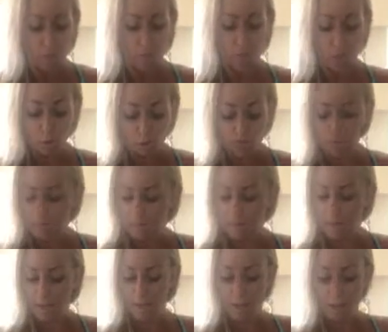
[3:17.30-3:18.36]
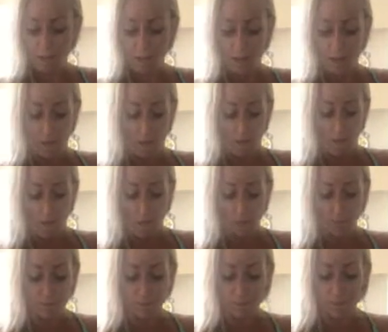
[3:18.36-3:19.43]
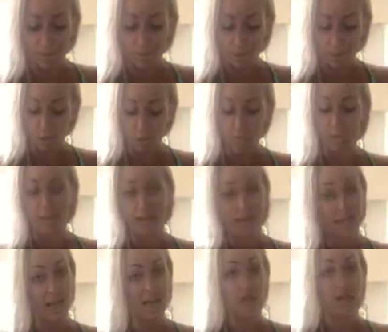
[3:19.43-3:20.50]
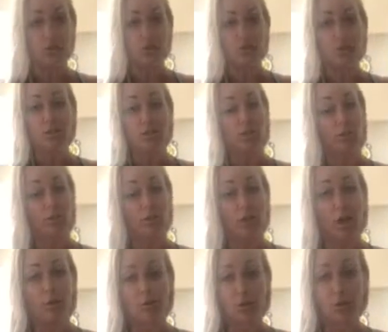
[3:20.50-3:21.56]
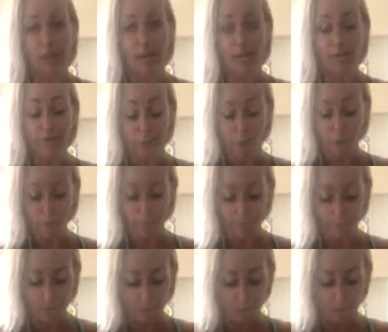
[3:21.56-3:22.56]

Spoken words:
protein, it helps build and maintain muscles. It also helps you stay full.